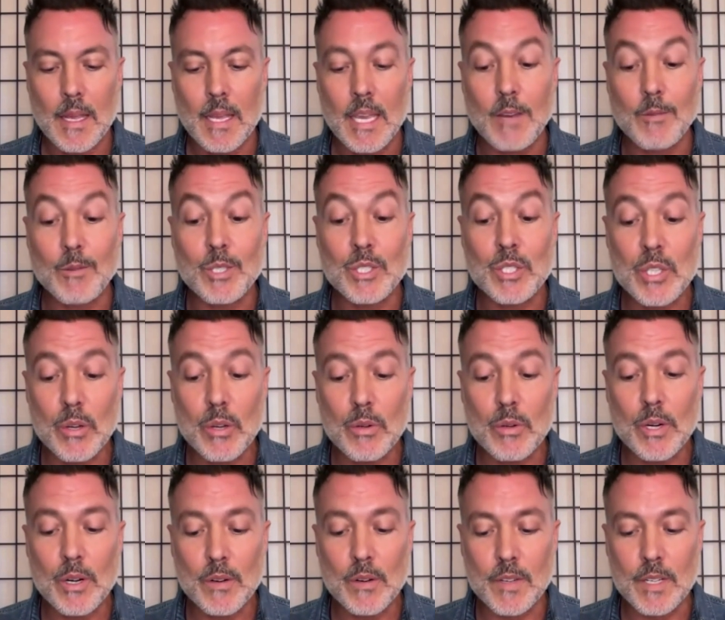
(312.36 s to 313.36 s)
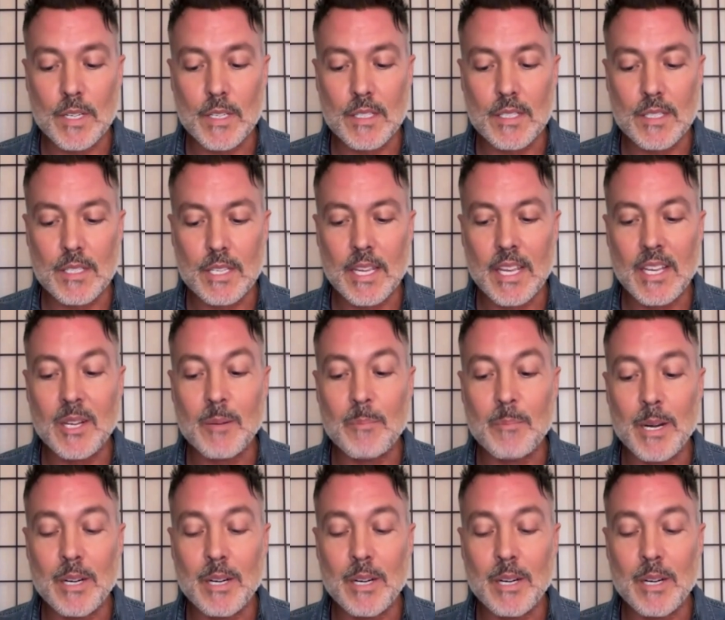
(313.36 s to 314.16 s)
He was so nervous, he could